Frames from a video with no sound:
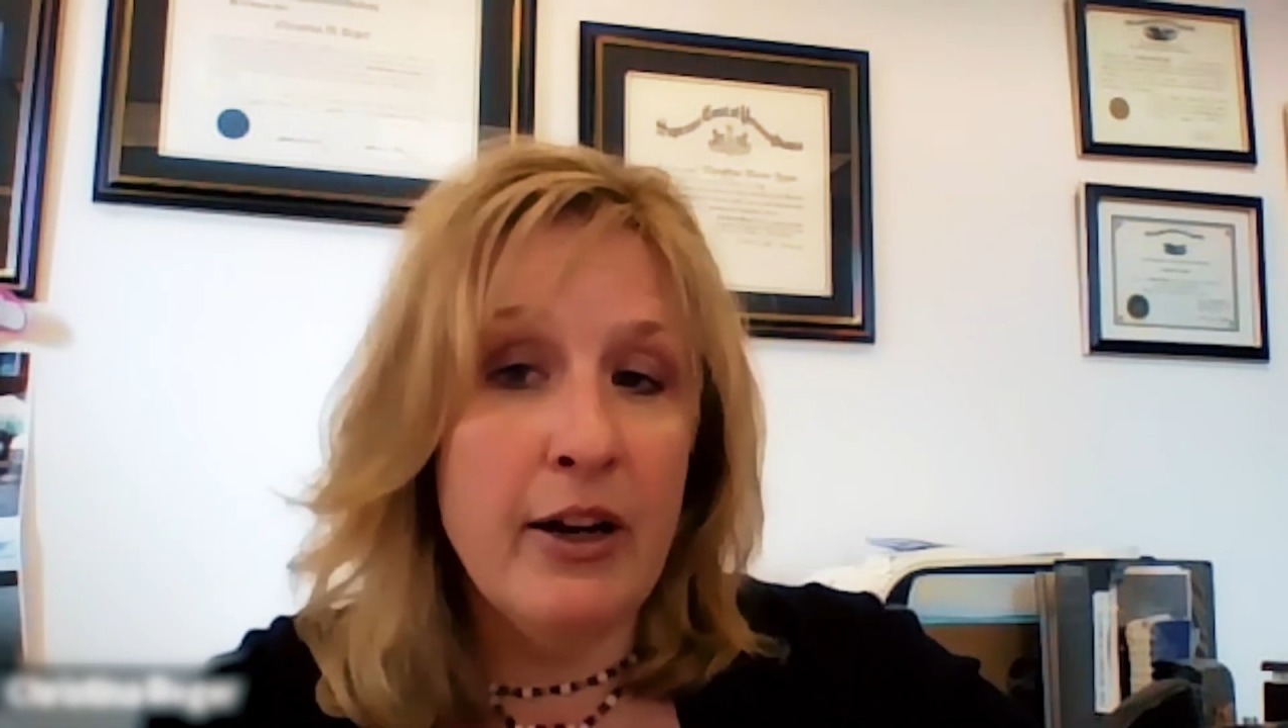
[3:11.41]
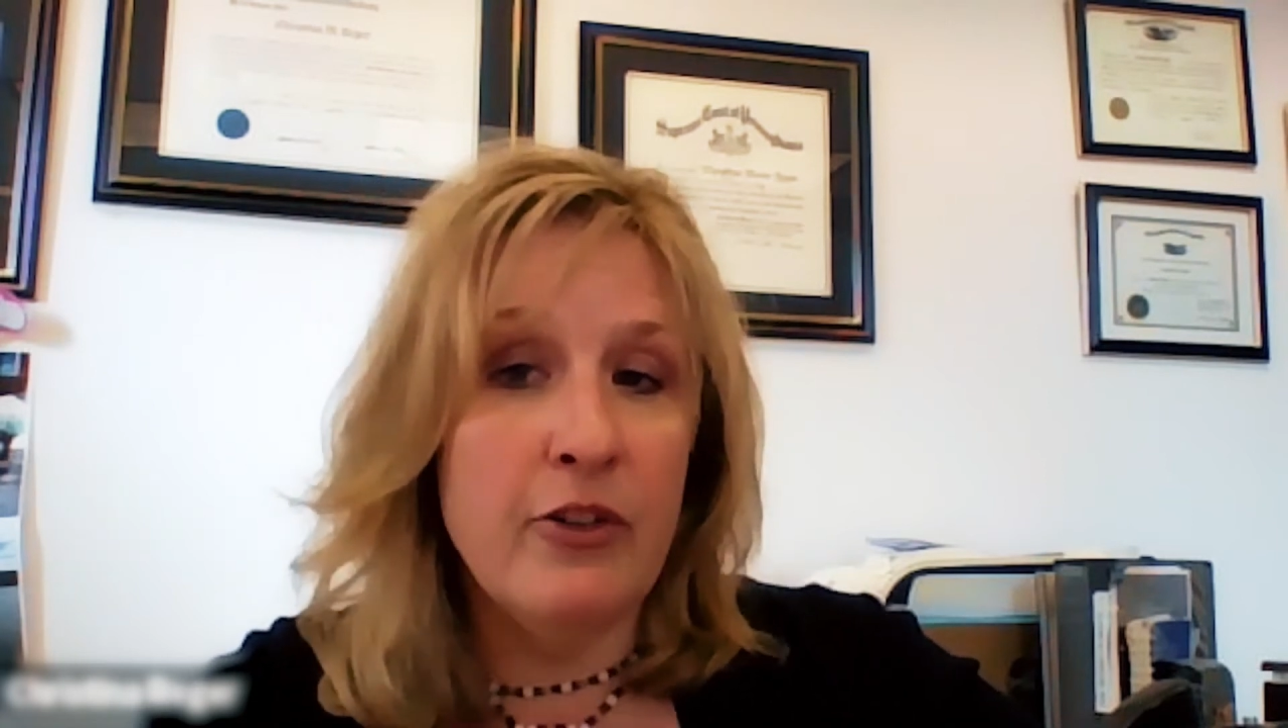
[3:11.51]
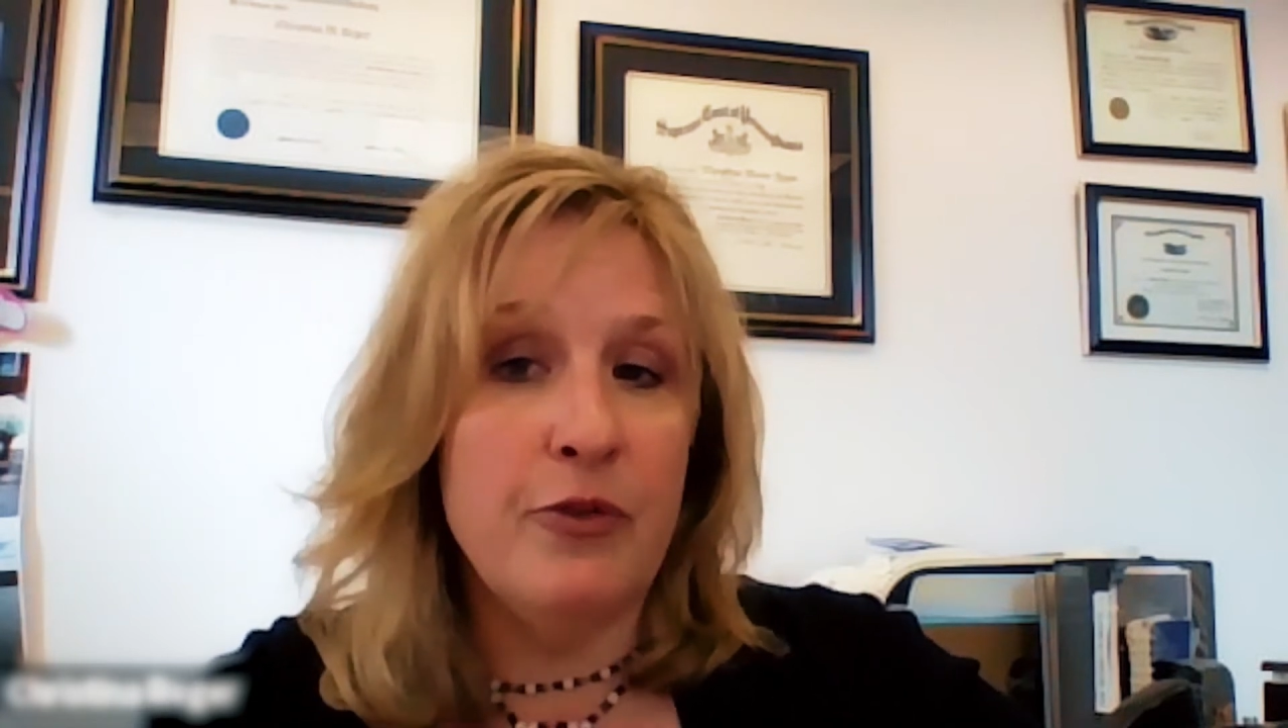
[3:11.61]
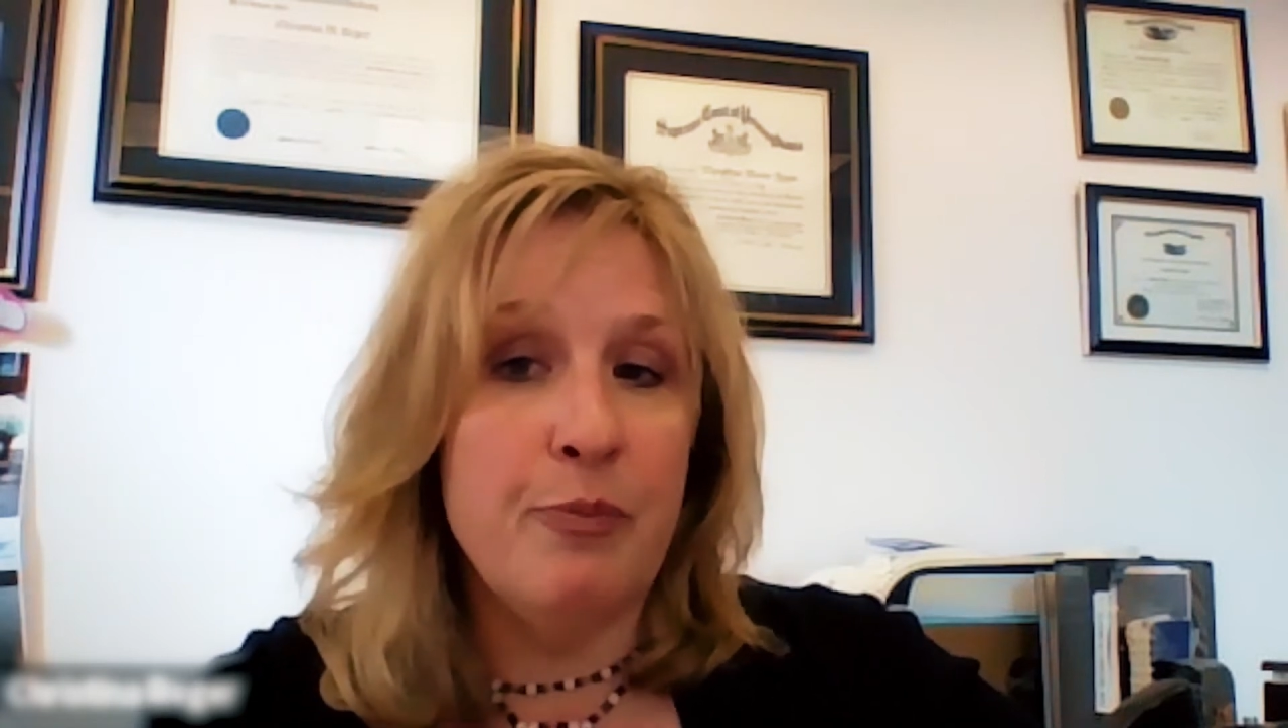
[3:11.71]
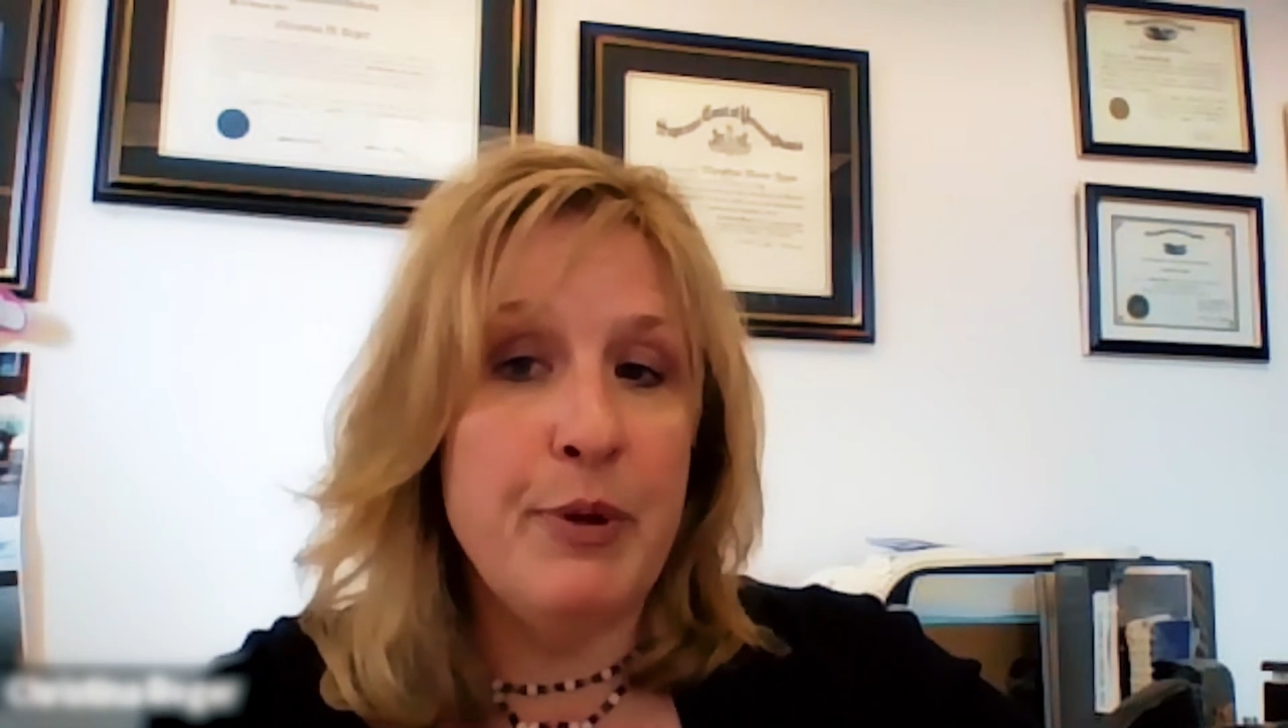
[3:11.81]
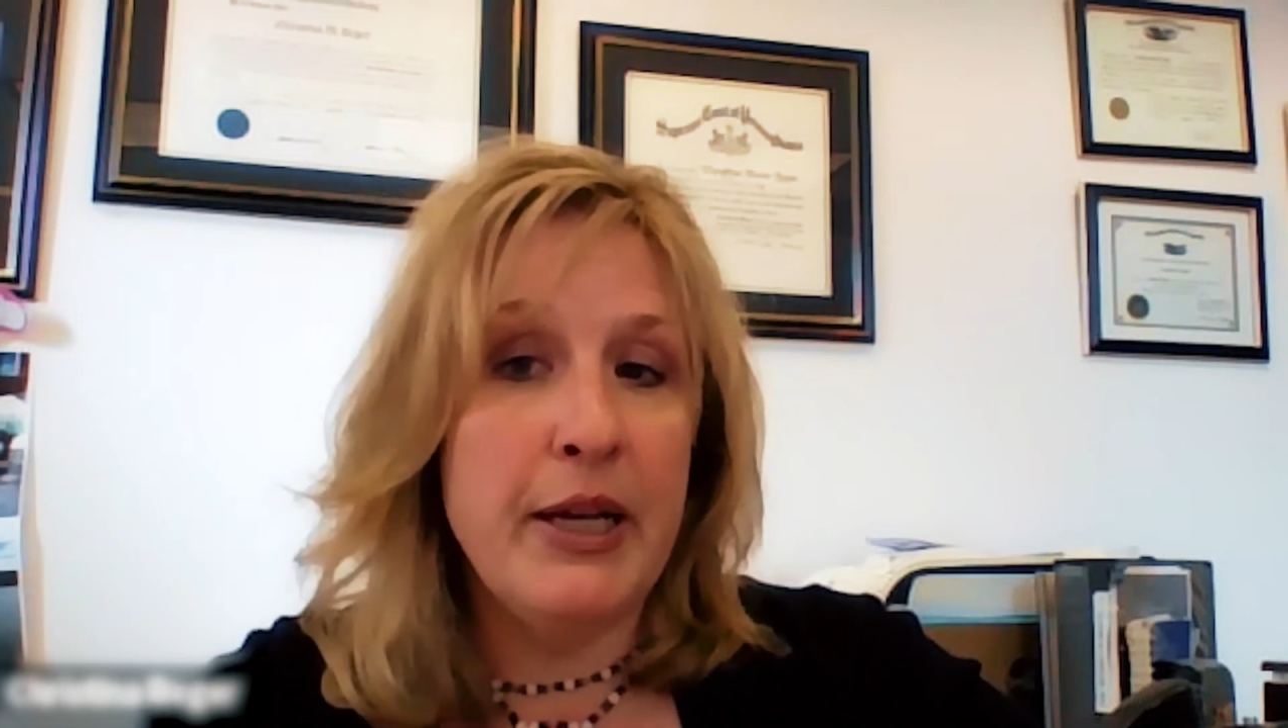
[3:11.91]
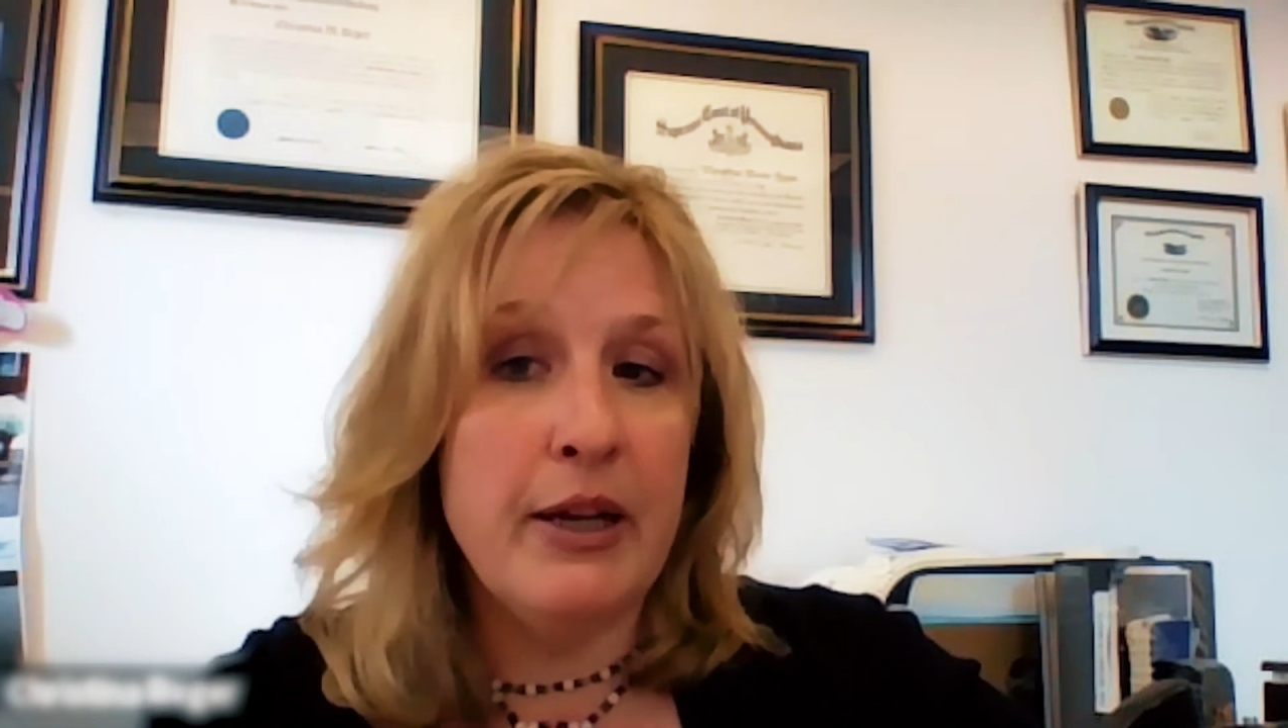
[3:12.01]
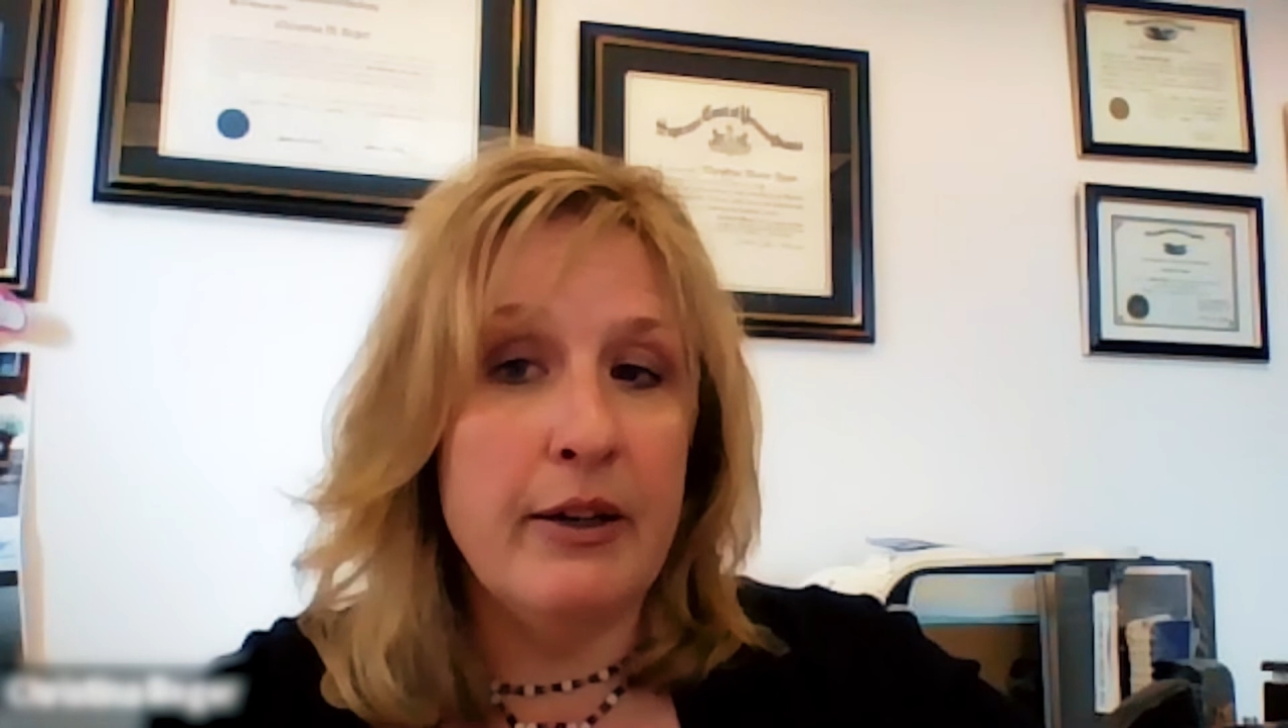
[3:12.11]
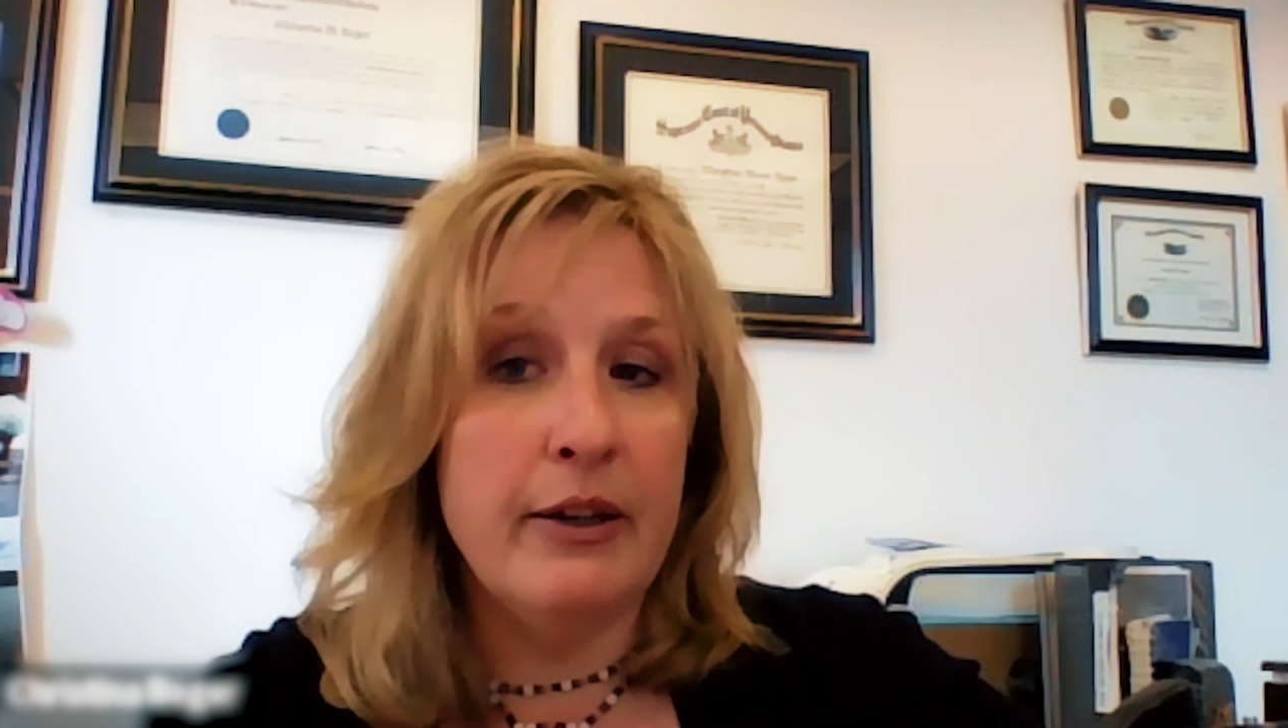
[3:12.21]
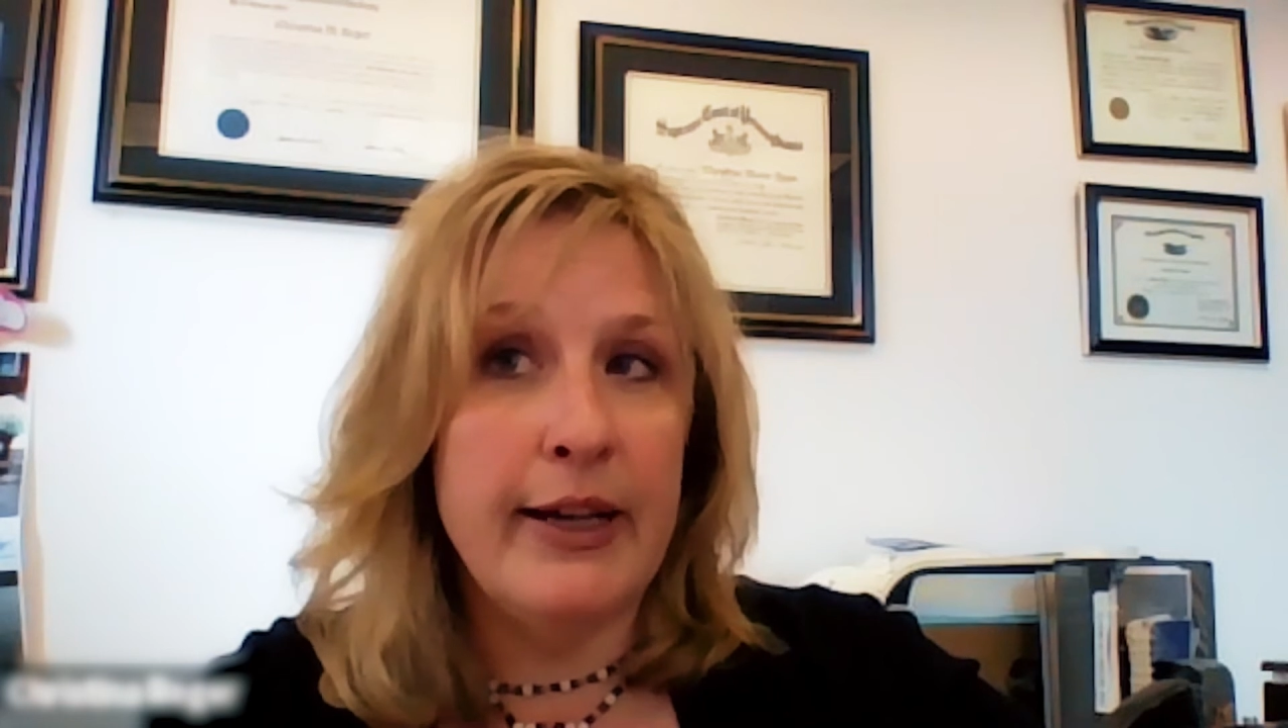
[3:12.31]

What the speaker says: of being